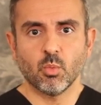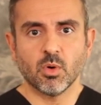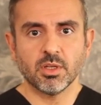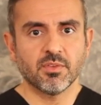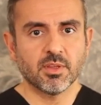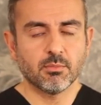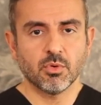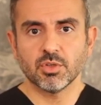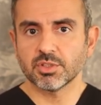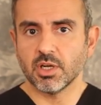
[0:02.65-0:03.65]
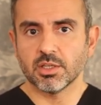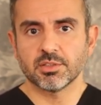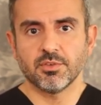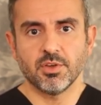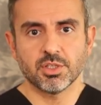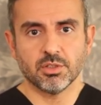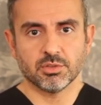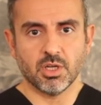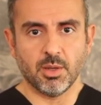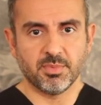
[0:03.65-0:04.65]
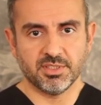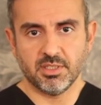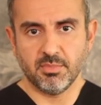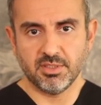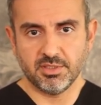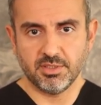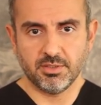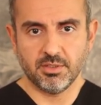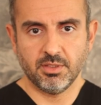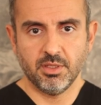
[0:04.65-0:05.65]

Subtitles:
one of the most controversial topics in medicine.